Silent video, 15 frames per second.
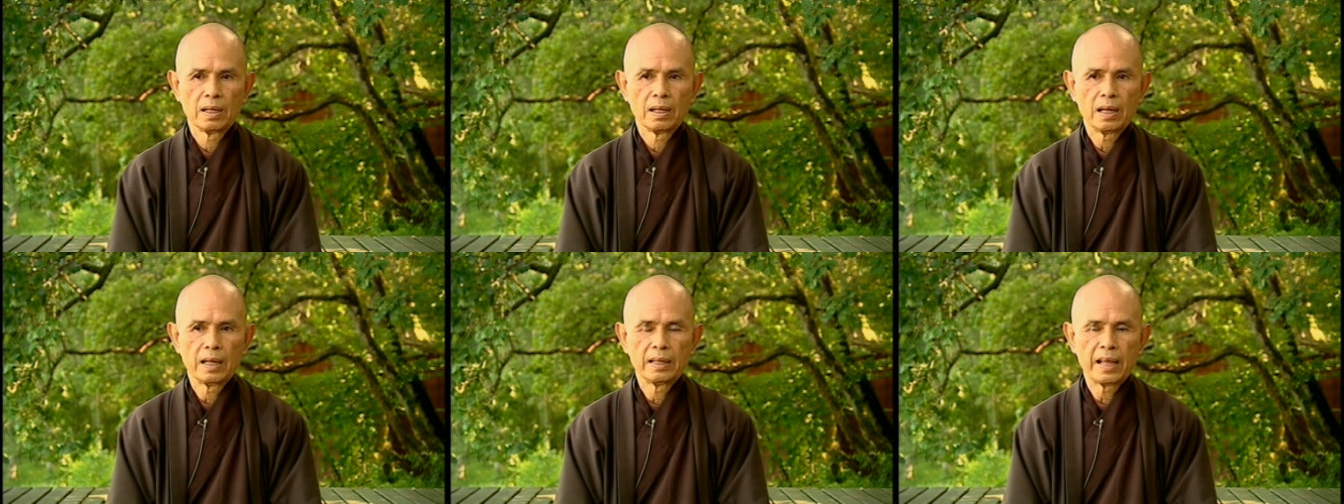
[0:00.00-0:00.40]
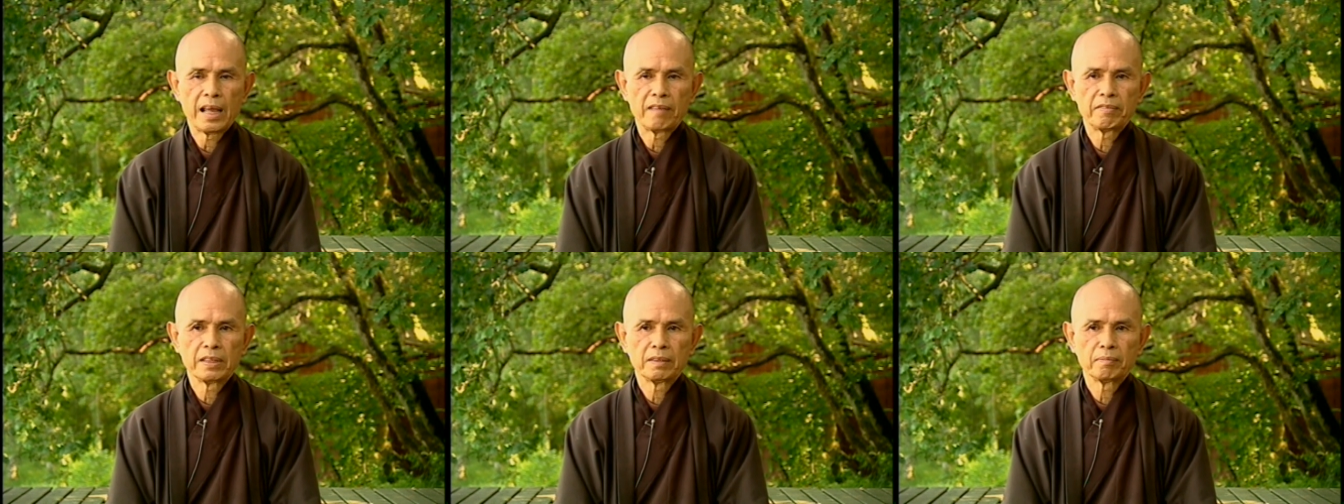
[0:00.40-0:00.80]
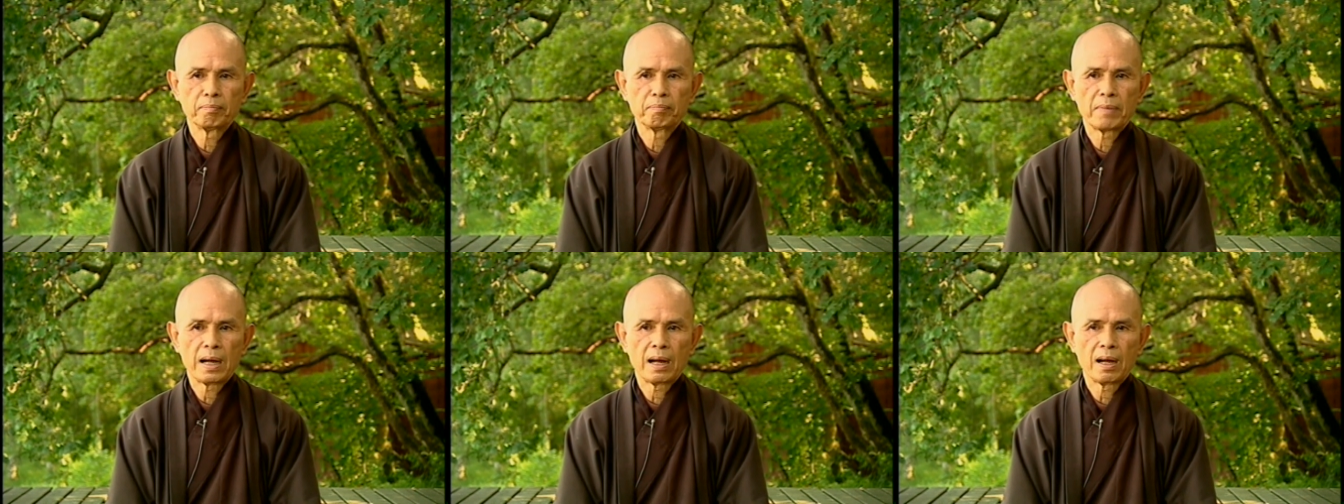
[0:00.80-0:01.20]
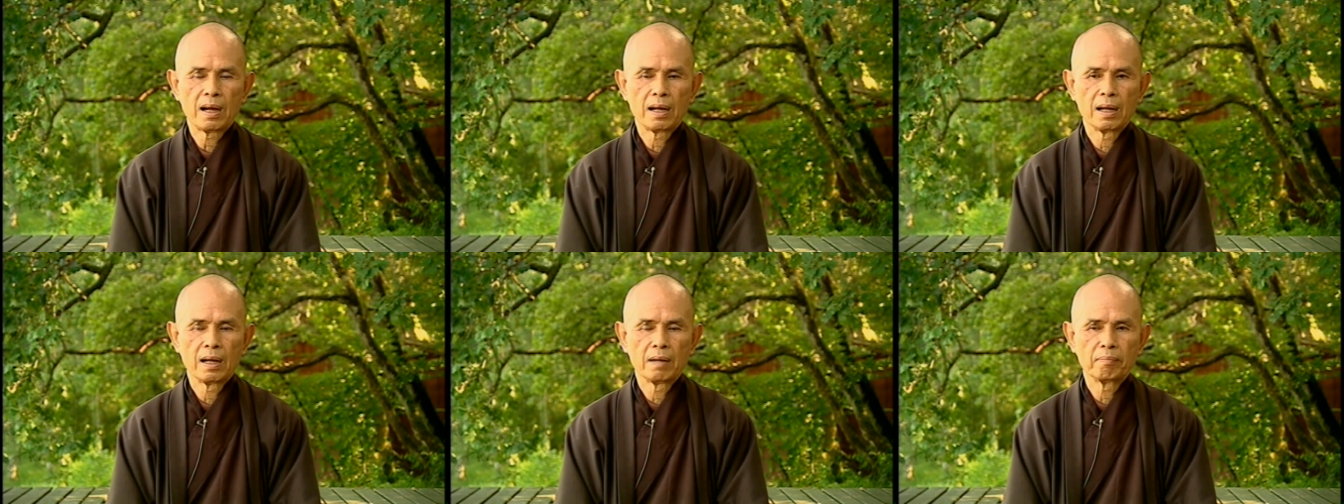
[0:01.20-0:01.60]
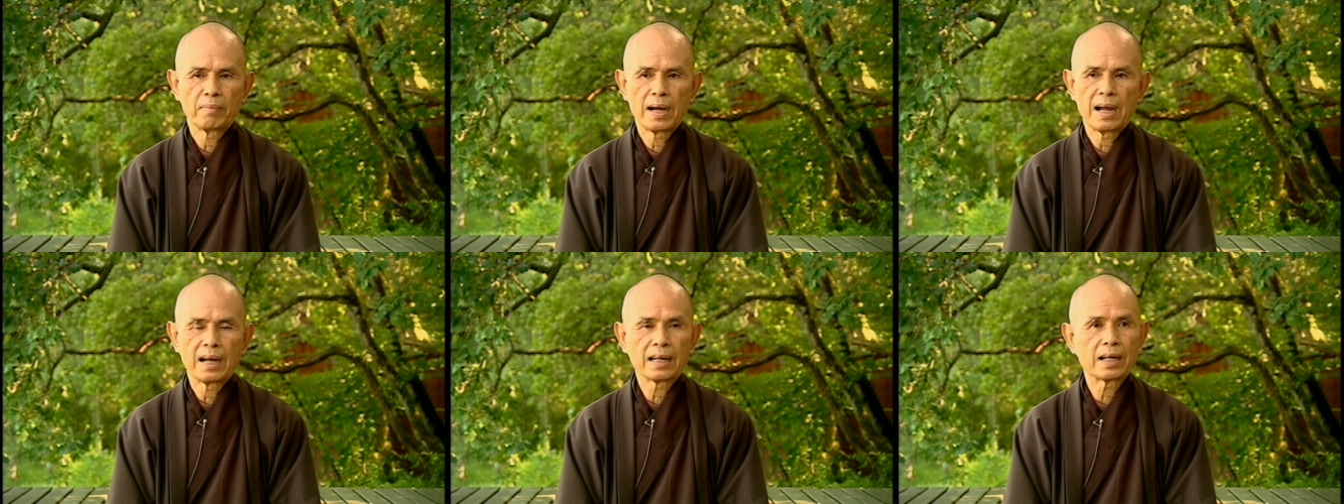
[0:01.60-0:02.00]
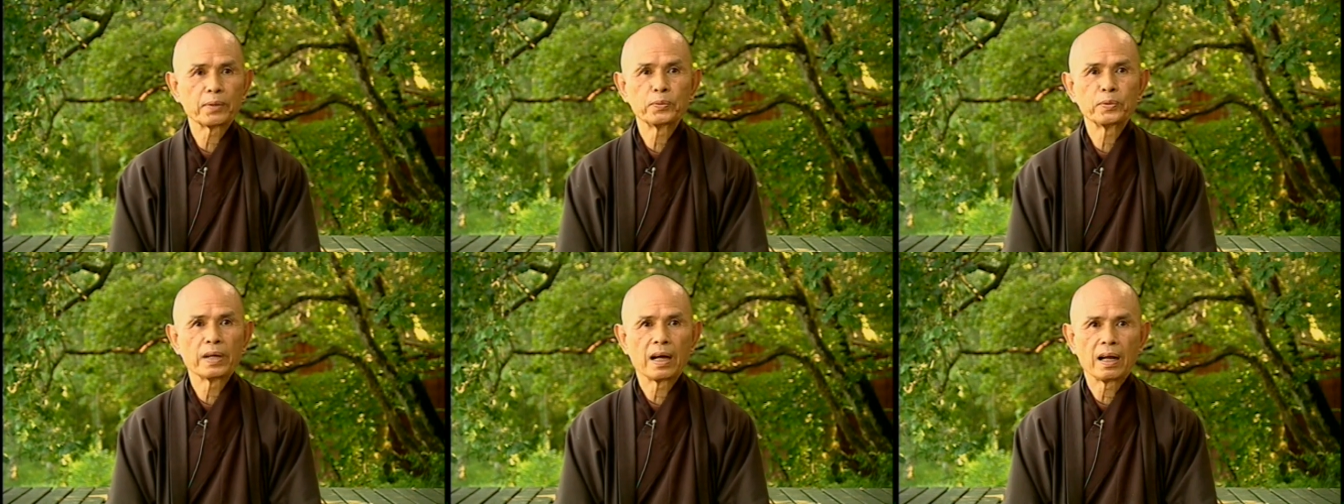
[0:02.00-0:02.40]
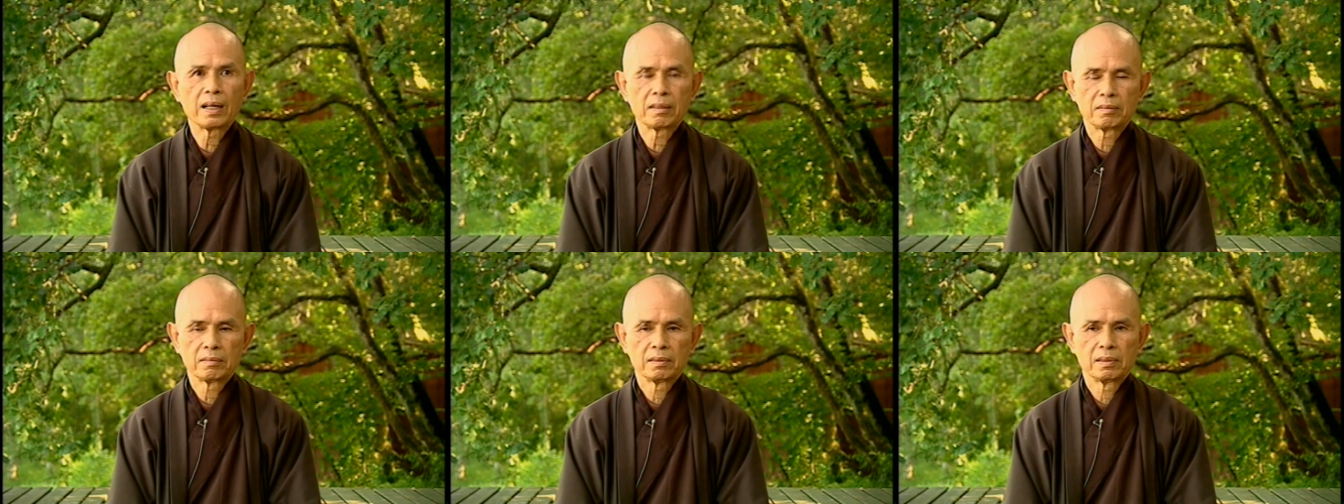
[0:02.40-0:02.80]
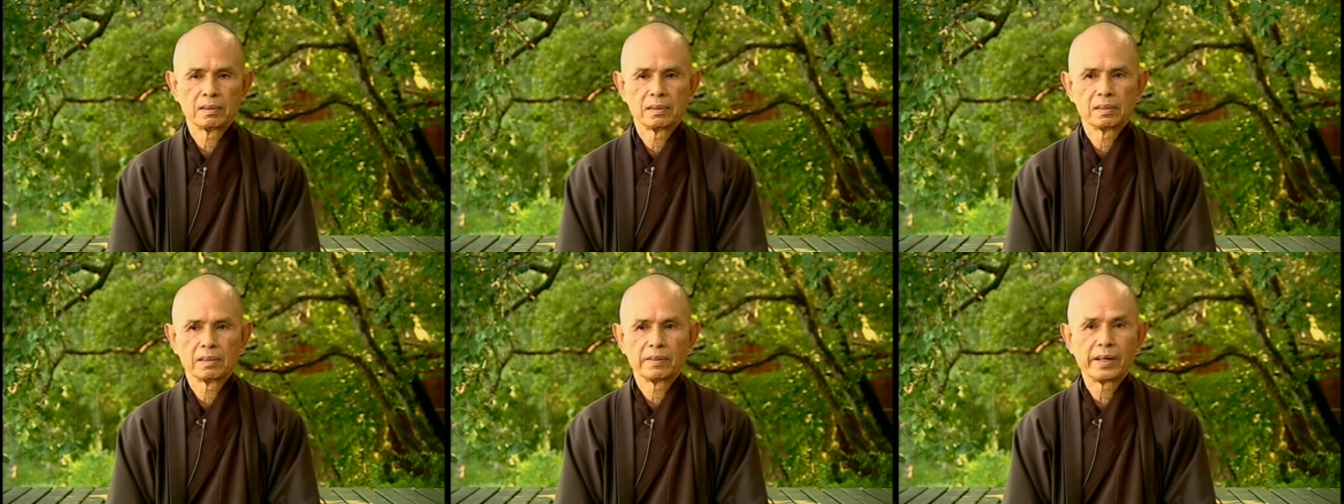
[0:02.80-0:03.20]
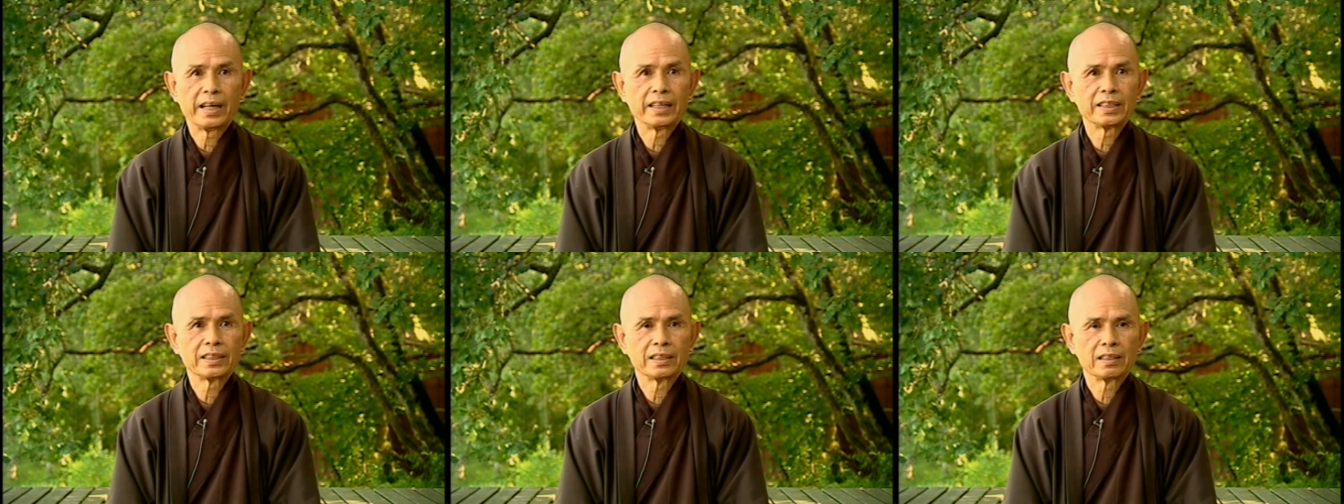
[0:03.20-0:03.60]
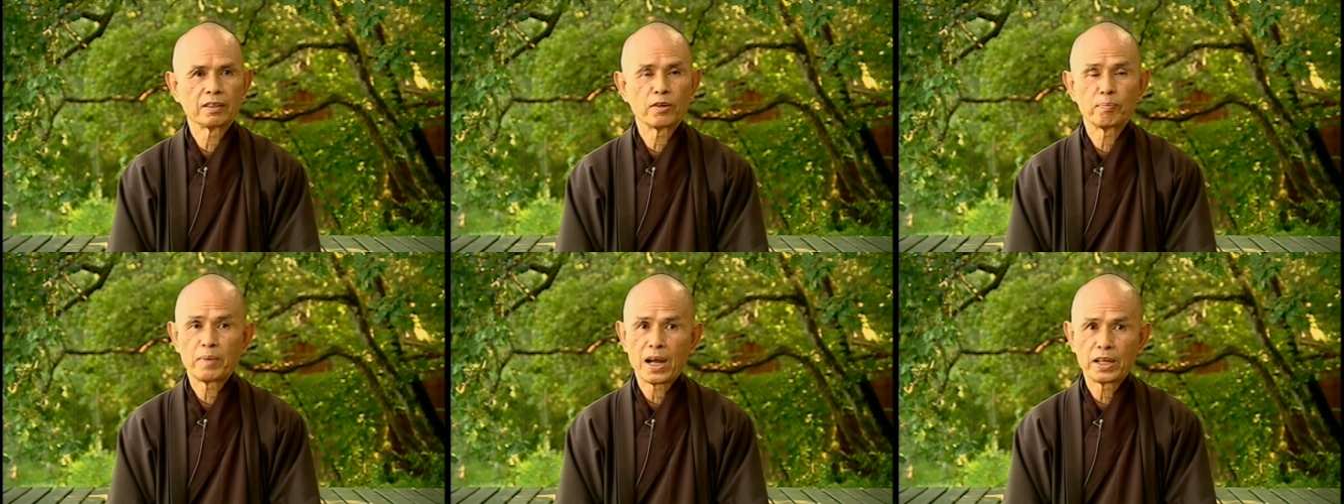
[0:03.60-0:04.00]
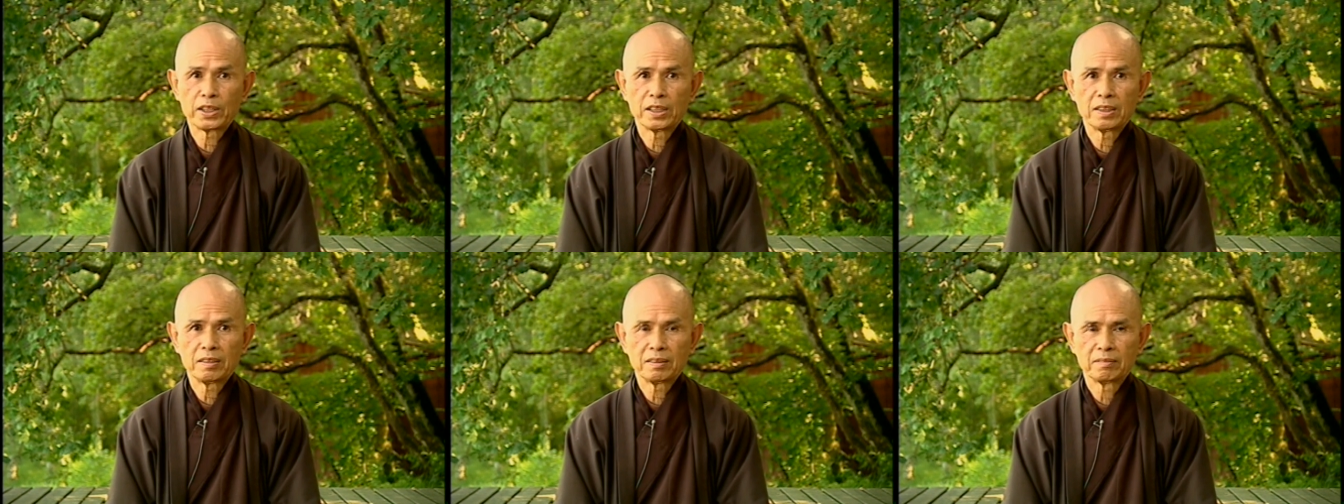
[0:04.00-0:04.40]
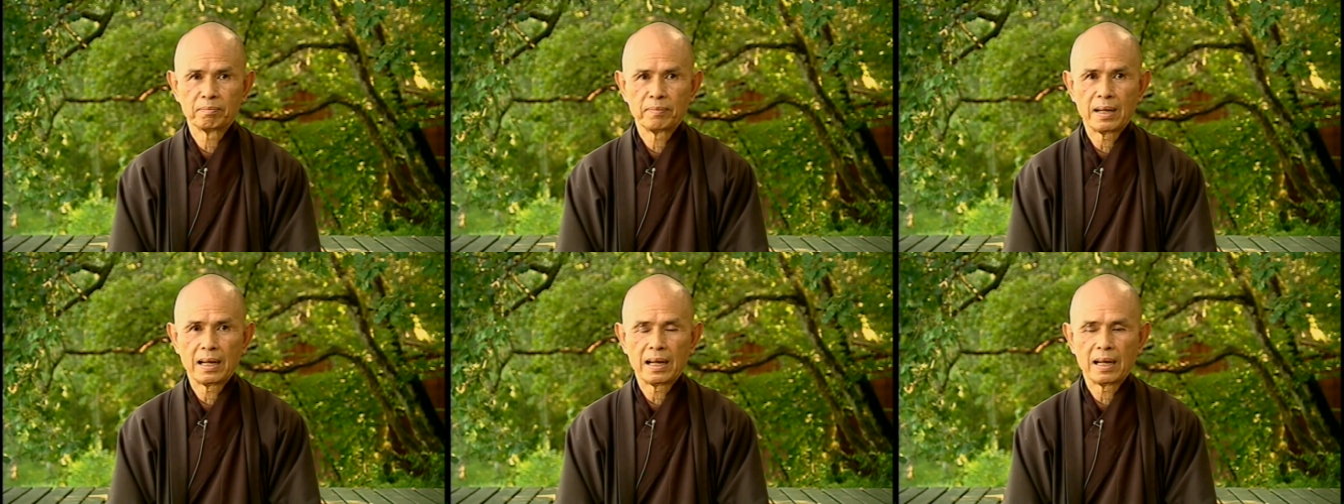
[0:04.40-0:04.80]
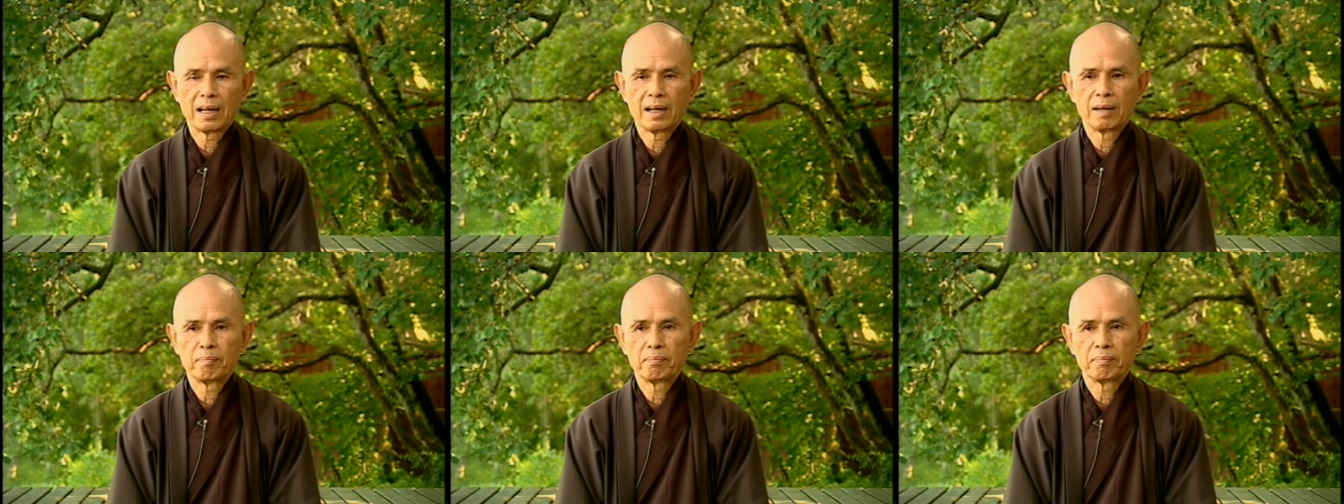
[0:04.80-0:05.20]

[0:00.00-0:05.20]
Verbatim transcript: And having Mahakaruna, uh, uh, great uh, compassion, Maha